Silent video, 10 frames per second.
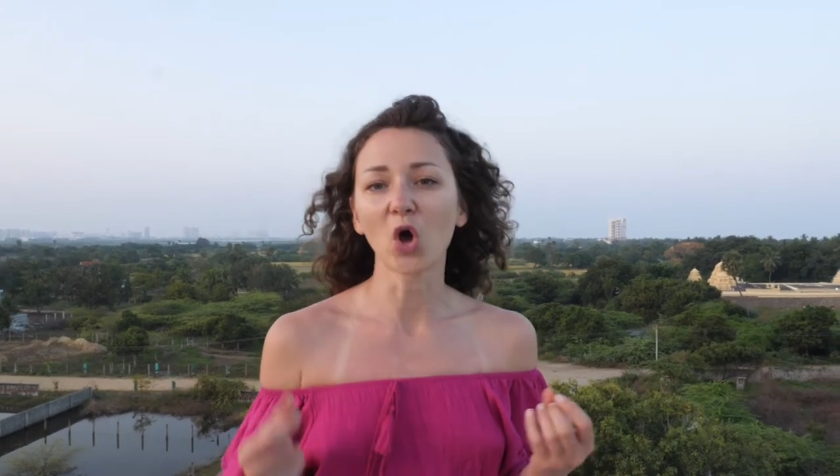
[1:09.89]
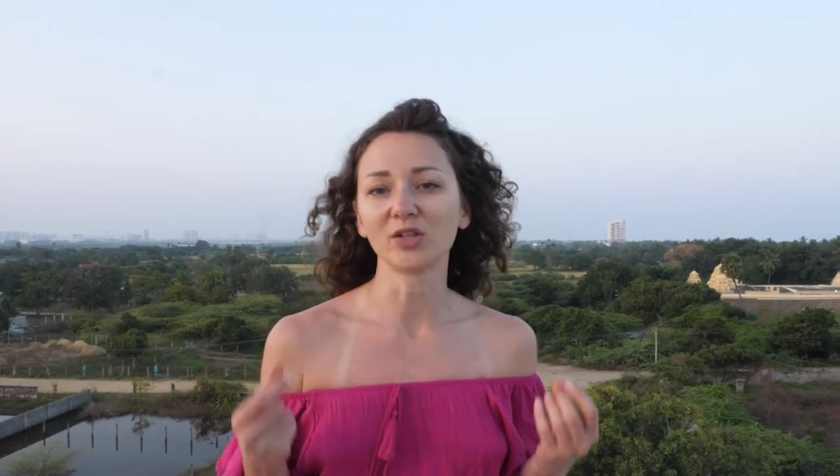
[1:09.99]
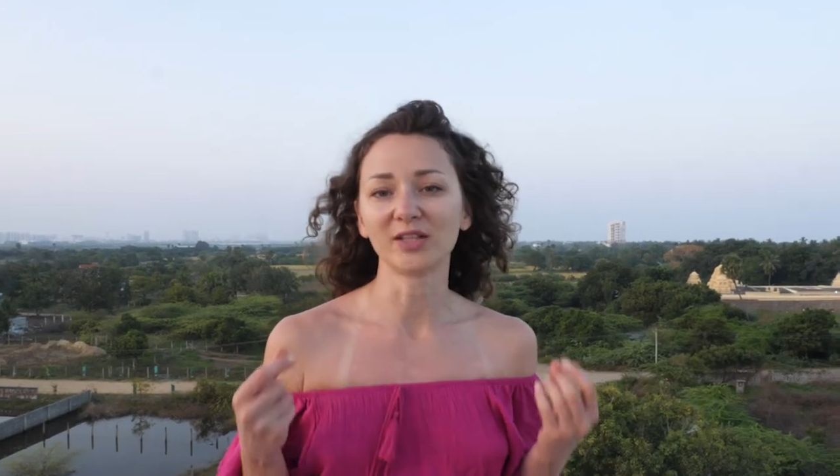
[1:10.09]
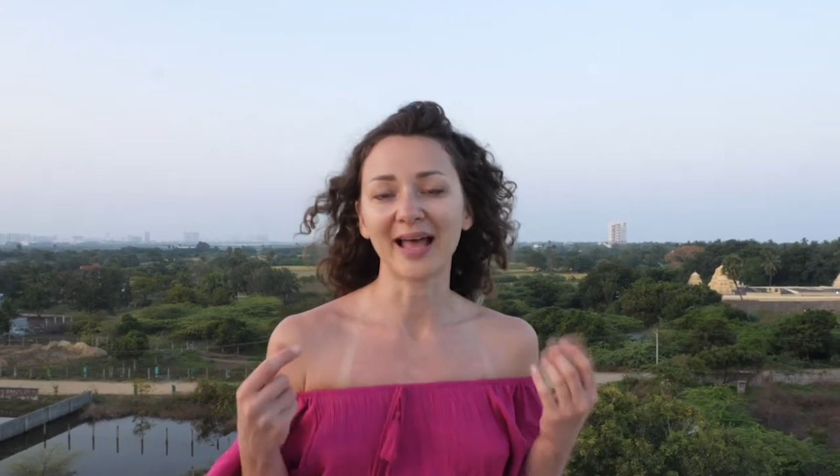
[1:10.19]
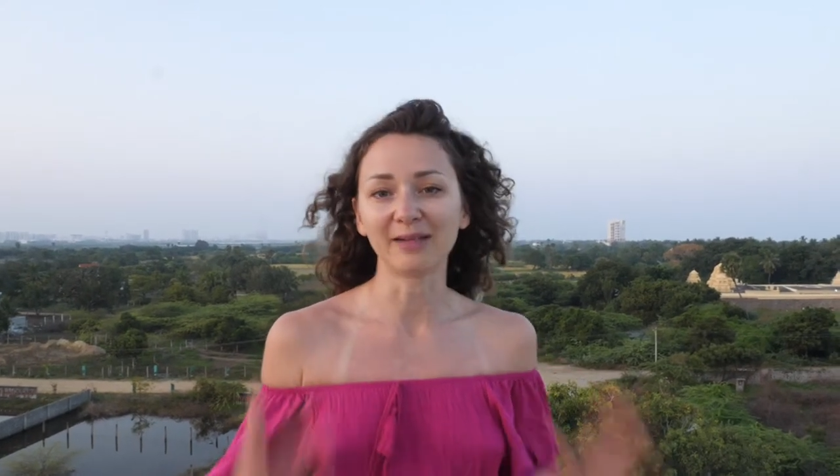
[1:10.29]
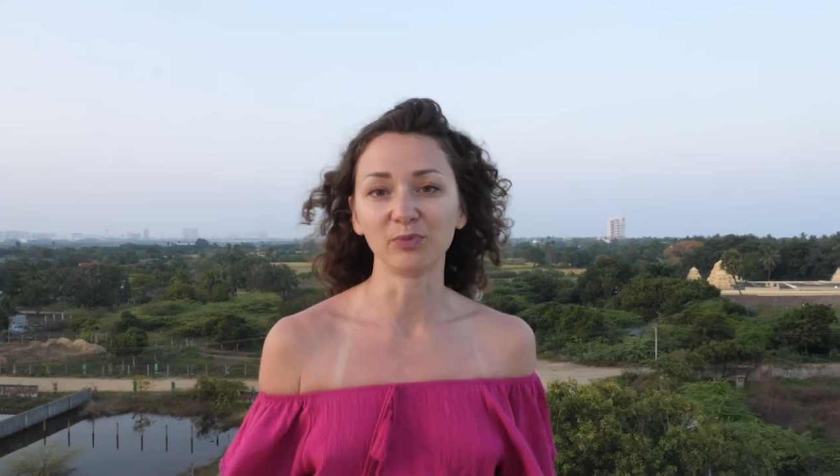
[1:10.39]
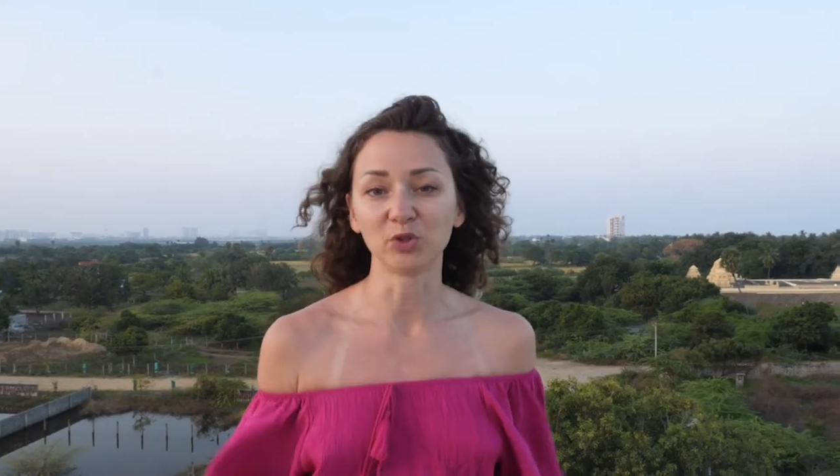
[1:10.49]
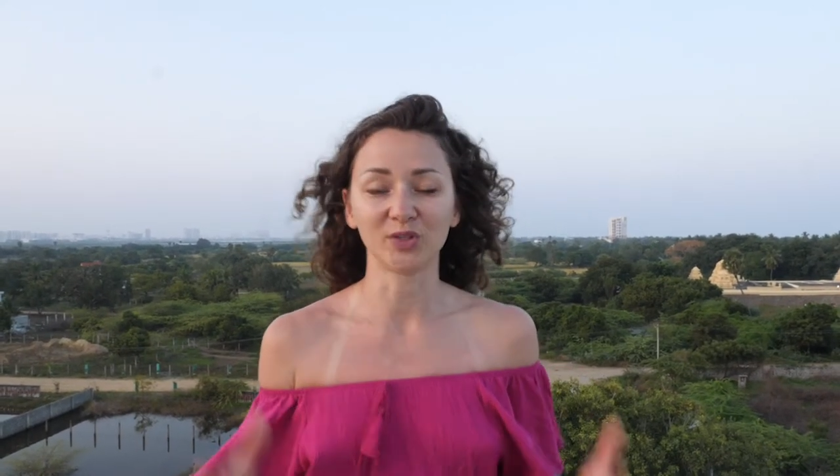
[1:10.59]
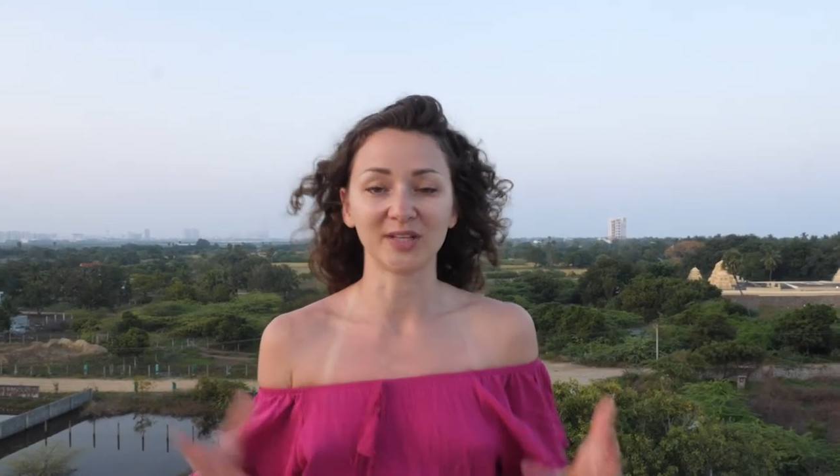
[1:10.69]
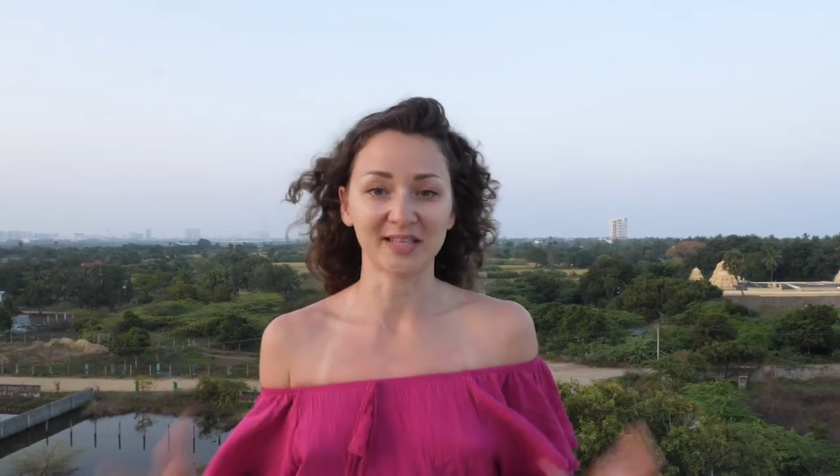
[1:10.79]
only helped me
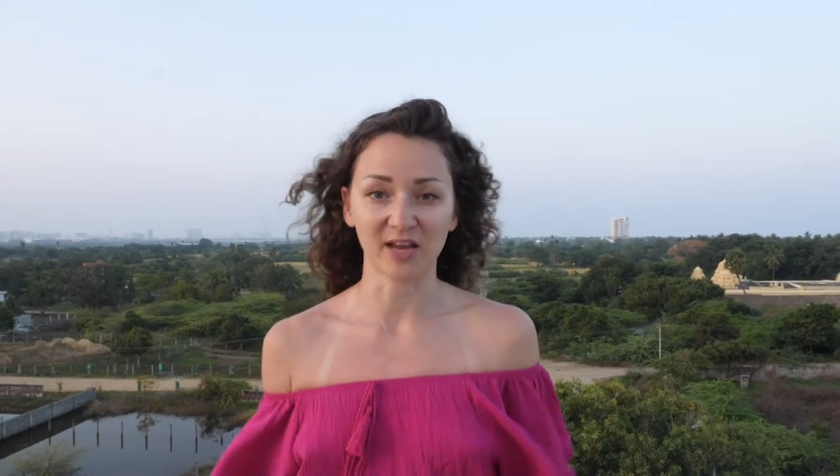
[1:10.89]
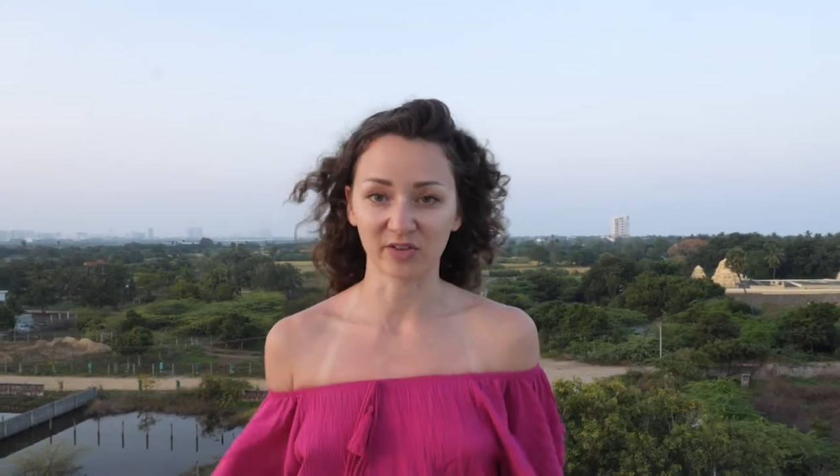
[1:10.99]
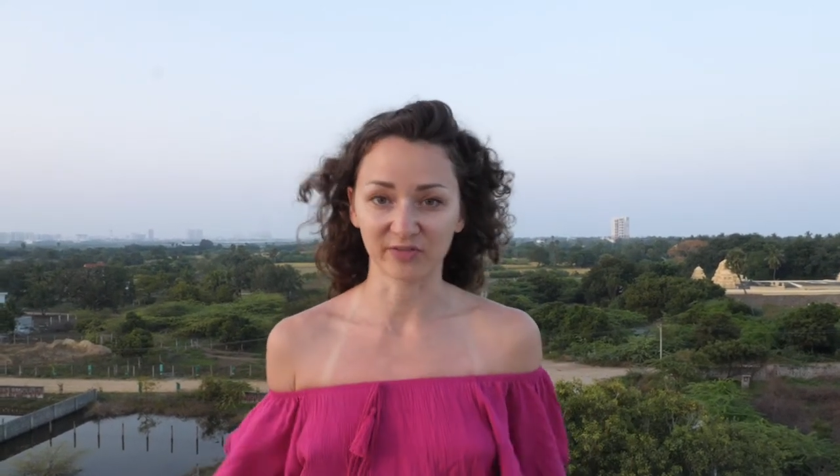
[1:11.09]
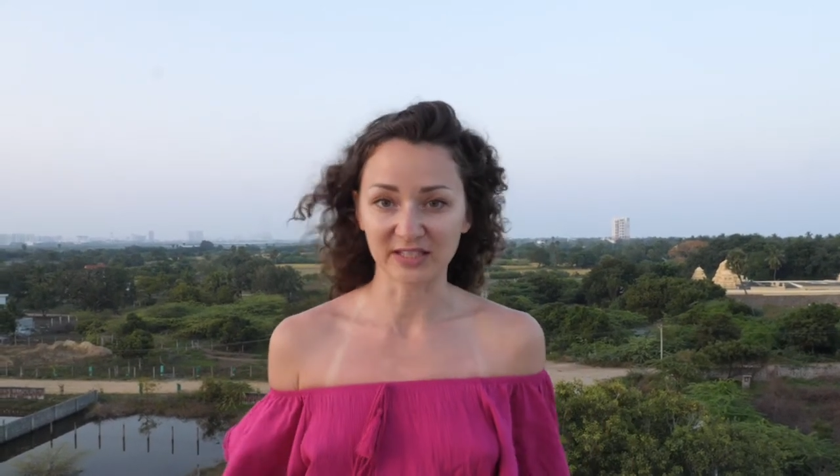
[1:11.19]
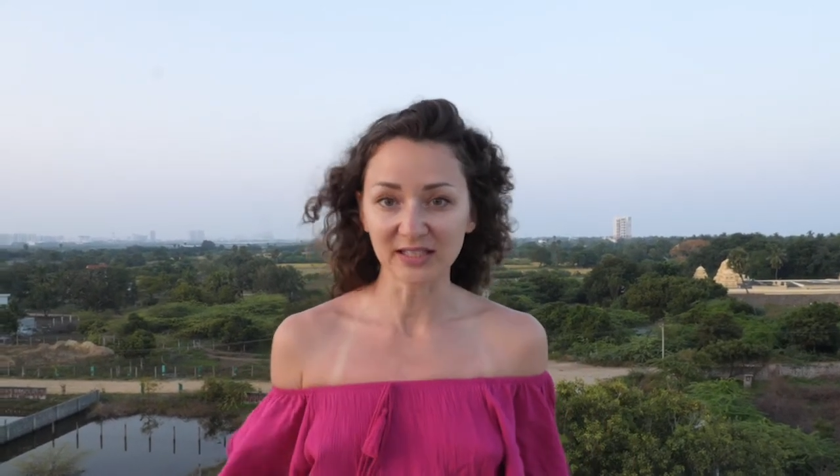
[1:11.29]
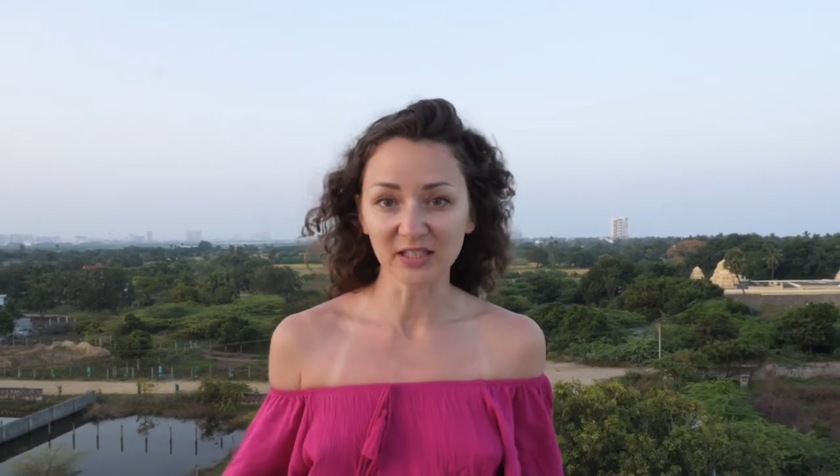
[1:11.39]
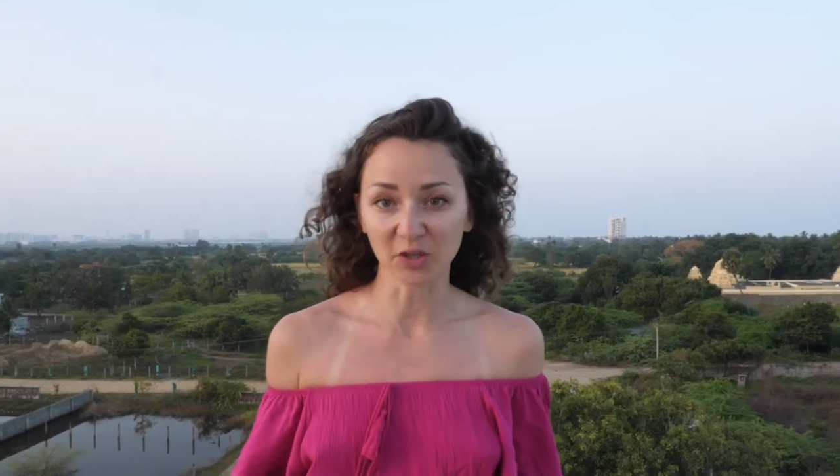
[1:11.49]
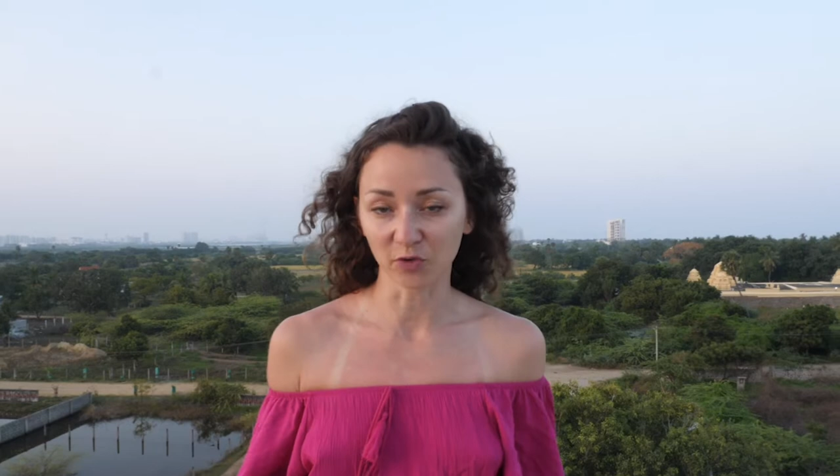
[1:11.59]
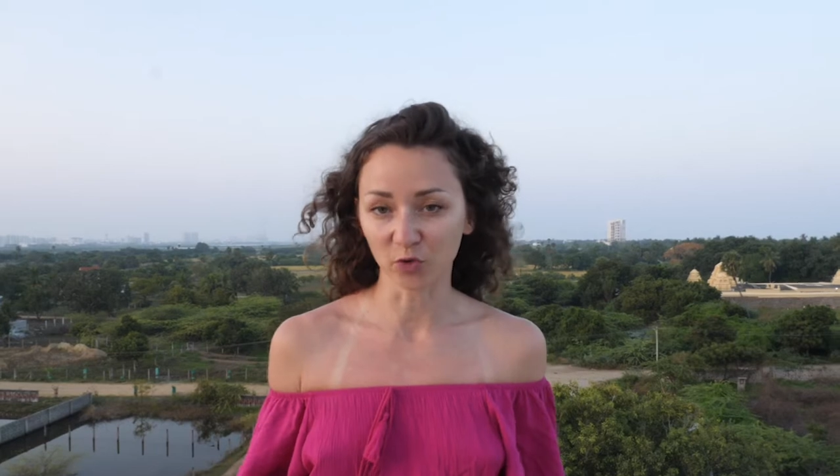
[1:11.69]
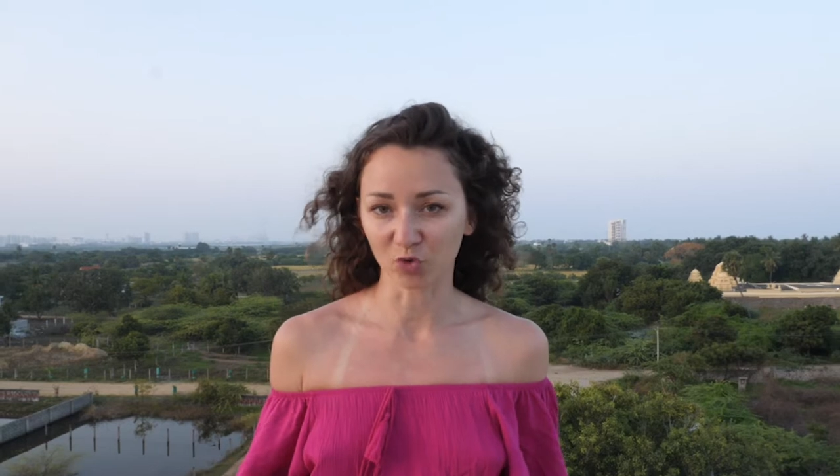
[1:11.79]
to discover the city
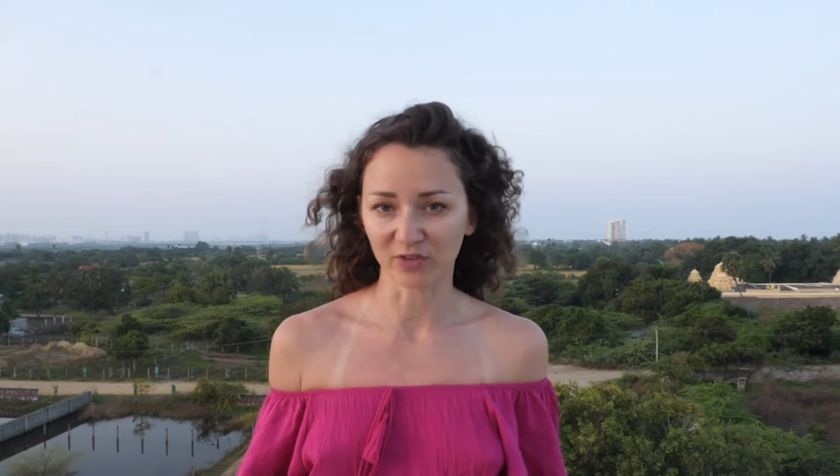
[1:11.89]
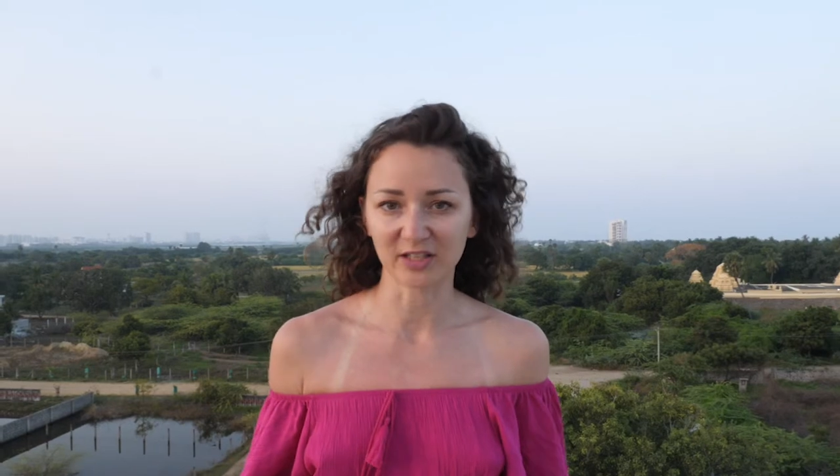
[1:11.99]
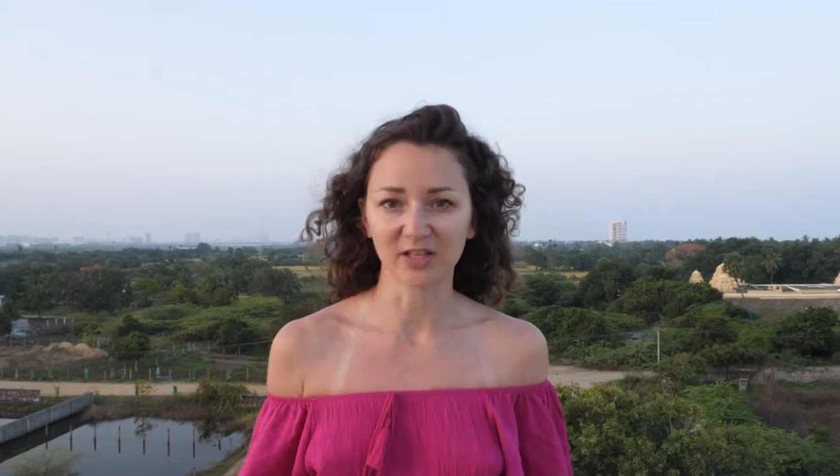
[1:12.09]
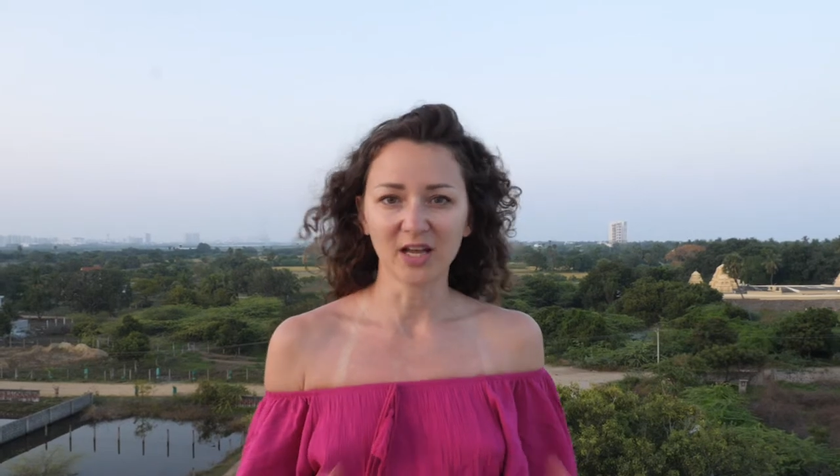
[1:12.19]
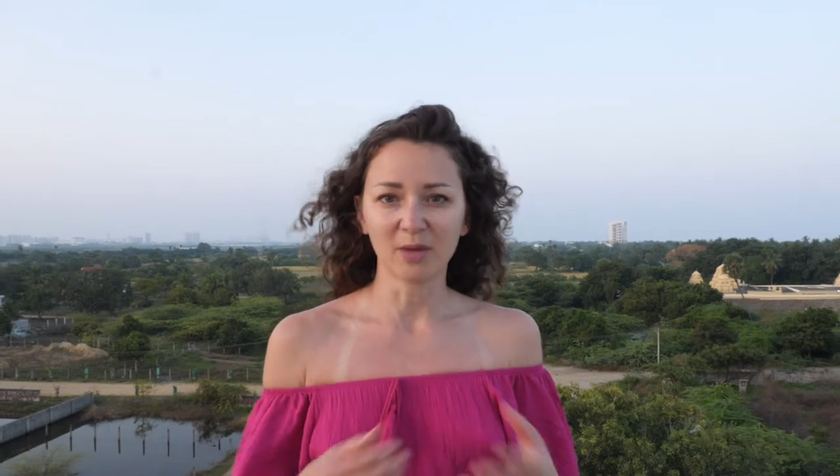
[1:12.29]
of Kuwait,